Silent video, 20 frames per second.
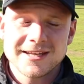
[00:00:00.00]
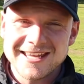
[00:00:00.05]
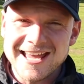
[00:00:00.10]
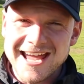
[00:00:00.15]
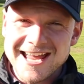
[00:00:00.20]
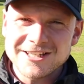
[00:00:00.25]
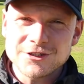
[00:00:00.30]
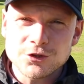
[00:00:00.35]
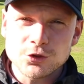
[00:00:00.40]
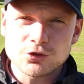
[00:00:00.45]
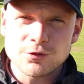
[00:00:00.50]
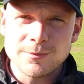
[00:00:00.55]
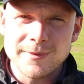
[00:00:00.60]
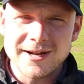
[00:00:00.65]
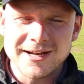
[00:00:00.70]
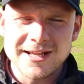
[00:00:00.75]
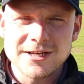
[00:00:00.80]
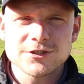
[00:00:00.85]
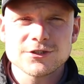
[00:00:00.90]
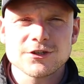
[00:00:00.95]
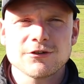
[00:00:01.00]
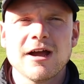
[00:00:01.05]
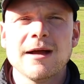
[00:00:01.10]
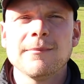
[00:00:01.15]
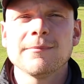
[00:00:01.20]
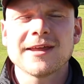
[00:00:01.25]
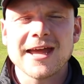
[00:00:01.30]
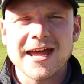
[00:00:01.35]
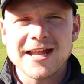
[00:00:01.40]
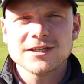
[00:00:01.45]
Get in touch with me on
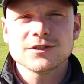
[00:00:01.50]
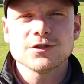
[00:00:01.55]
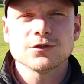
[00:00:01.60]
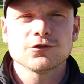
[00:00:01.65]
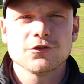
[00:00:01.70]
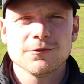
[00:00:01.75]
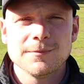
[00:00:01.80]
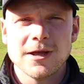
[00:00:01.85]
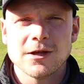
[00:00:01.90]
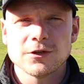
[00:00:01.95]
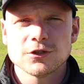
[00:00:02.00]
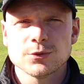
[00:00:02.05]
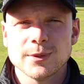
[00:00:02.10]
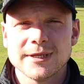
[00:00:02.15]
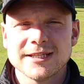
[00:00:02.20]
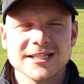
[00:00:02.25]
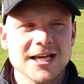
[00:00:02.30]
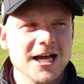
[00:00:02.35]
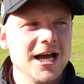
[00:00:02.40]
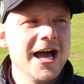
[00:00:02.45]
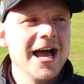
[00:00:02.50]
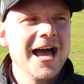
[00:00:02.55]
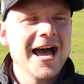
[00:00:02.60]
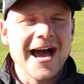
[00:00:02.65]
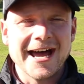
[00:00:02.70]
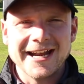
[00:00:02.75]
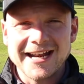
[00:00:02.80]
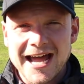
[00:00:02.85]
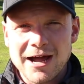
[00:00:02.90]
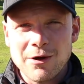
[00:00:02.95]
Instagram, get in touch with me on Twitter,
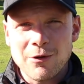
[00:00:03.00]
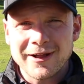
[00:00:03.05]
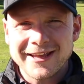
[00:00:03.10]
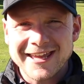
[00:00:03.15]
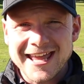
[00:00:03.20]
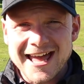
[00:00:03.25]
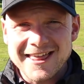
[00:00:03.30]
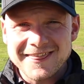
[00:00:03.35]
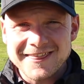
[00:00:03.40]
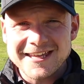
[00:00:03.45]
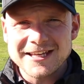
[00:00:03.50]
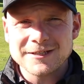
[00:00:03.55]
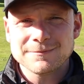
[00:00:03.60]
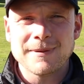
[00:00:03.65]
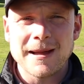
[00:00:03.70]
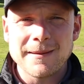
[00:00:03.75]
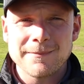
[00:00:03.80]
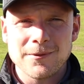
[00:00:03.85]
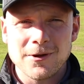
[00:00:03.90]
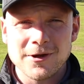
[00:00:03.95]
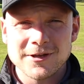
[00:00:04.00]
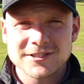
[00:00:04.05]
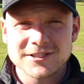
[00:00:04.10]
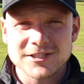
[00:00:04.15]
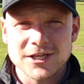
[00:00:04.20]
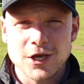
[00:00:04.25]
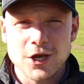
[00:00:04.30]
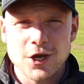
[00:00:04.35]
and I will get these bad boys to